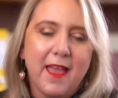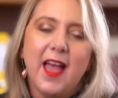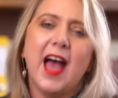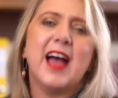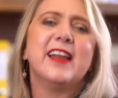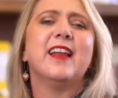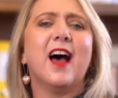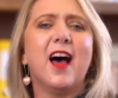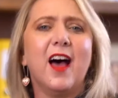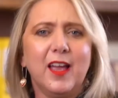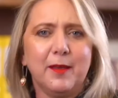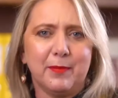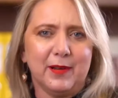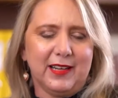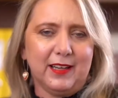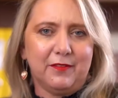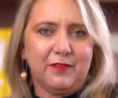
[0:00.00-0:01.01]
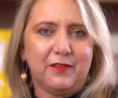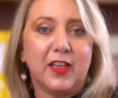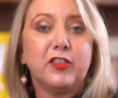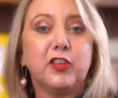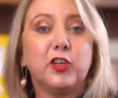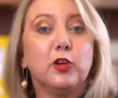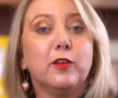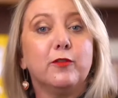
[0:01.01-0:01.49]
And I believe
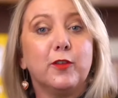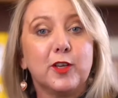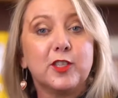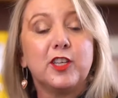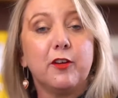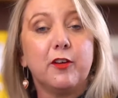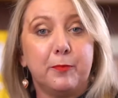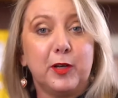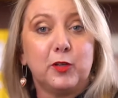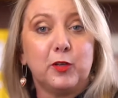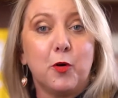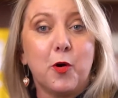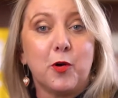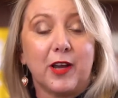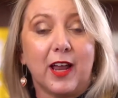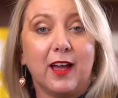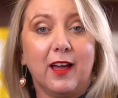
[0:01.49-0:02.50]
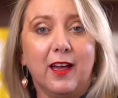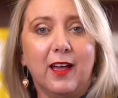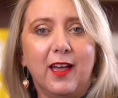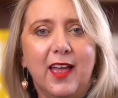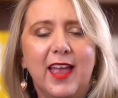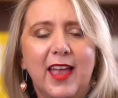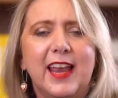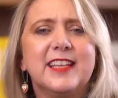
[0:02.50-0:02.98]
that the University of Pretoria
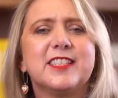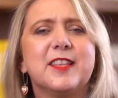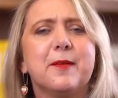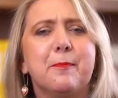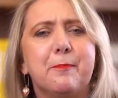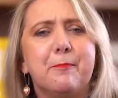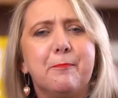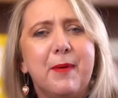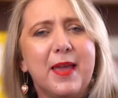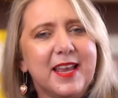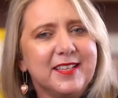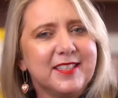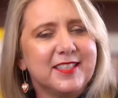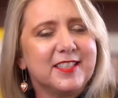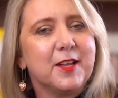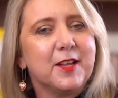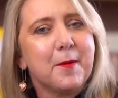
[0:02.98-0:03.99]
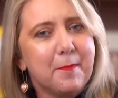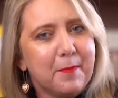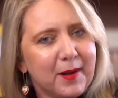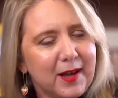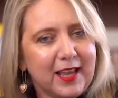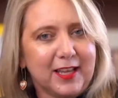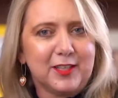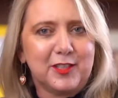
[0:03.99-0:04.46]
is the best
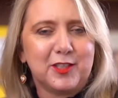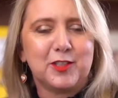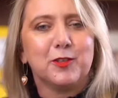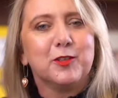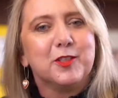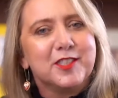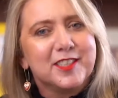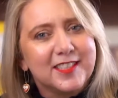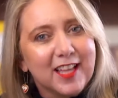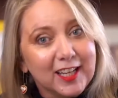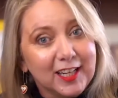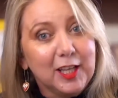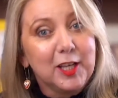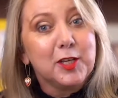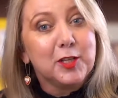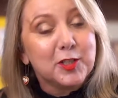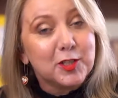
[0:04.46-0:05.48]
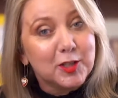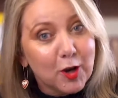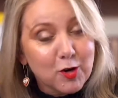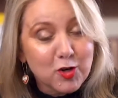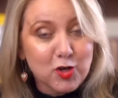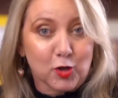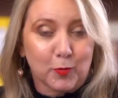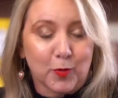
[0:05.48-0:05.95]
place to study
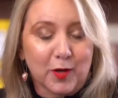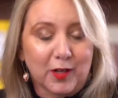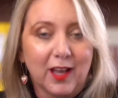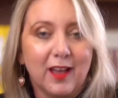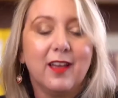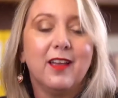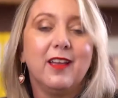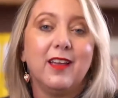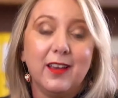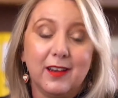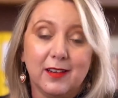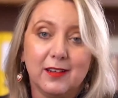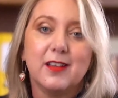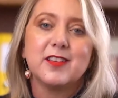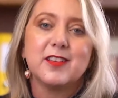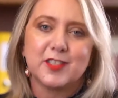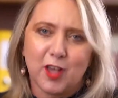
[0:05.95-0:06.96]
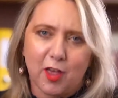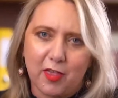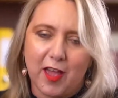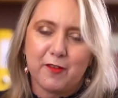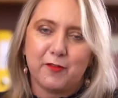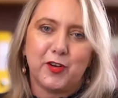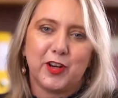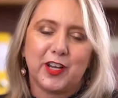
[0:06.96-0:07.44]
social work in South
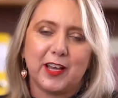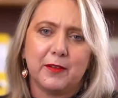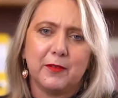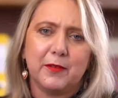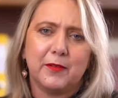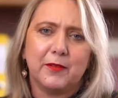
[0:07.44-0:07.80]
Africa.